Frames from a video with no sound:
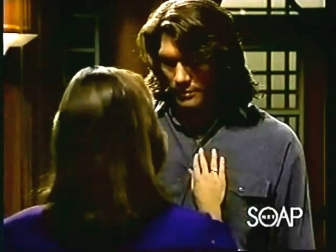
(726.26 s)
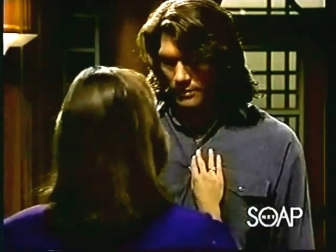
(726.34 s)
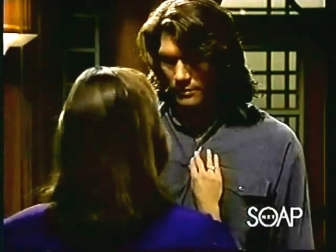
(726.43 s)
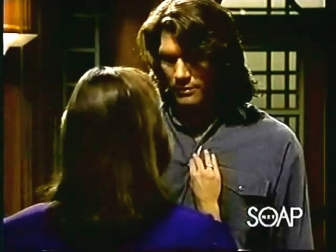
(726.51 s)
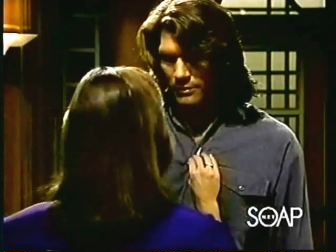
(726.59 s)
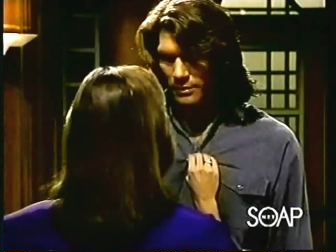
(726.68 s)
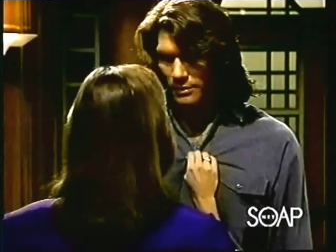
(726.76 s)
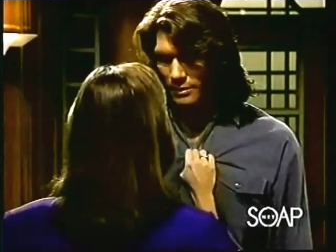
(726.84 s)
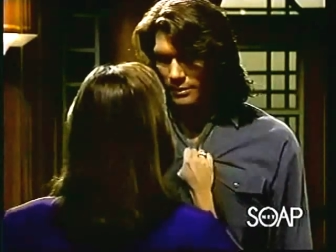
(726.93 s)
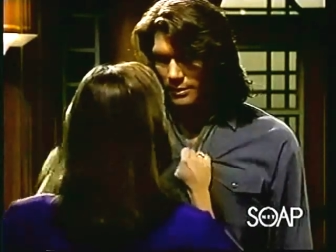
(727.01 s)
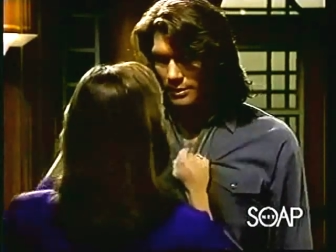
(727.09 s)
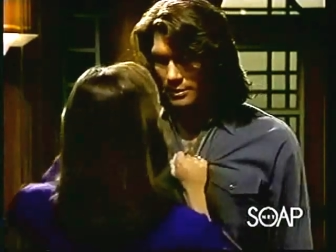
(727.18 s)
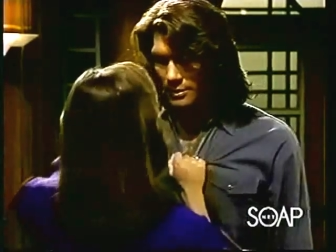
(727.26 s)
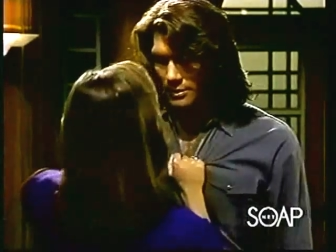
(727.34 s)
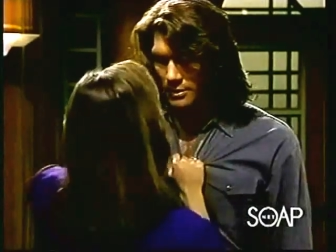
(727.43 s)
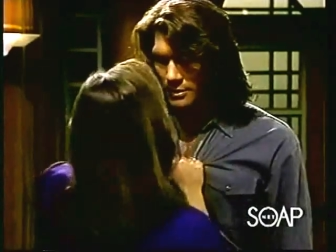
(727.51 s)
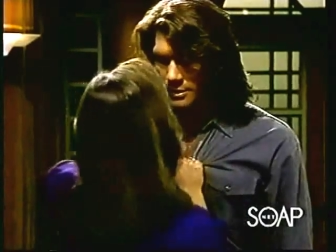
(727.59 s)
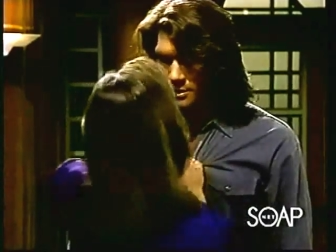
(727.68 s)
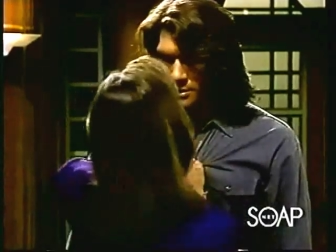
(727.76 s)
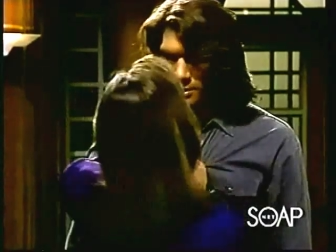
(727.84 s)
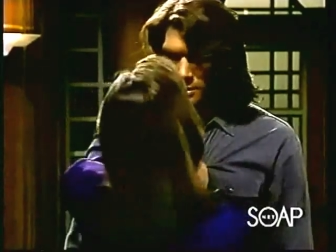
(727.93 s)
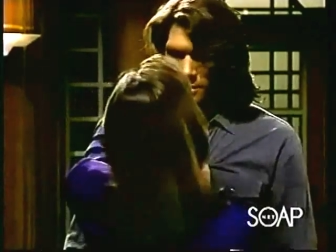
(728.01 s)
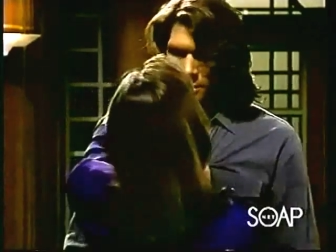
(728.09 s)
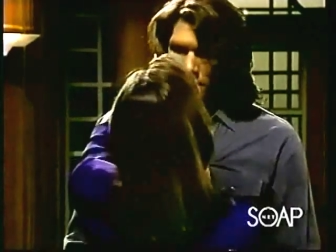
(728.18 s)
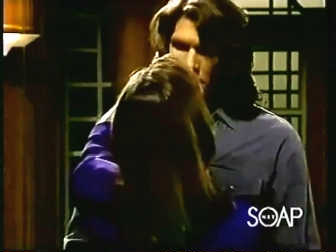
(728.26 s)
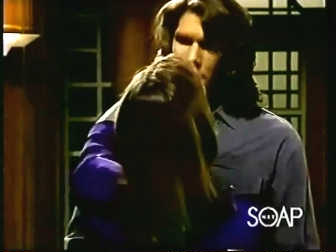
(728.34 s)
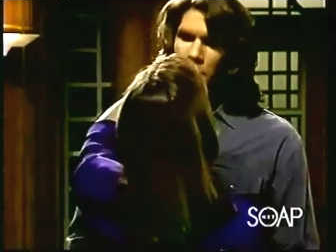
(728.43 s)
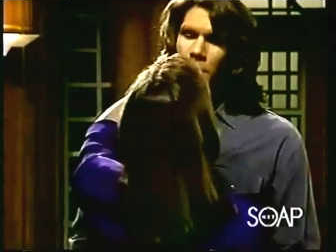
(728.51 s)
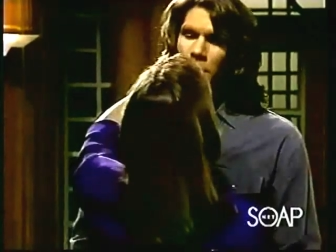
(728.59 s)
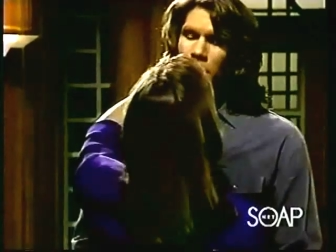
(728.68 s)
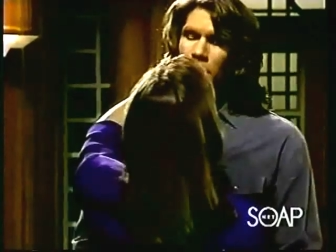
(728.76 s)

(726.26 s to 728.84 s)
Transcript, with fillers: be a lot safer if I stayed at your place?